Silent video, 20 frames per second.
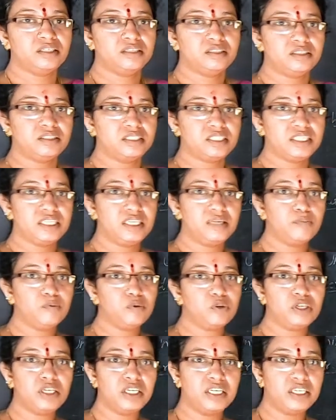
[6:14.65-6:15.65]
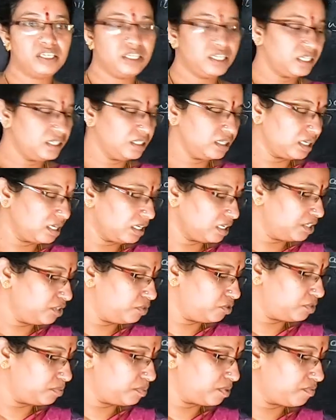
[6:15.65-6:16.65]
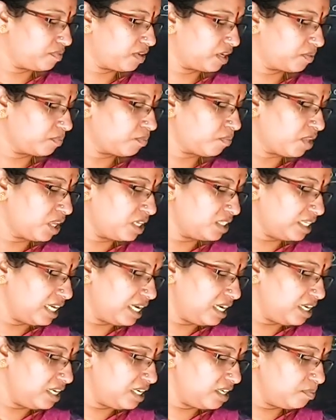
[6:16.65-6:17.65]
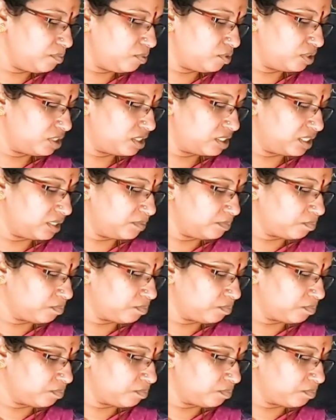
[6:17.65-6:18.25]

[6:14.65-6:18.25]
and sea boat lanta adukaga use pannuvanga. Sailing boats.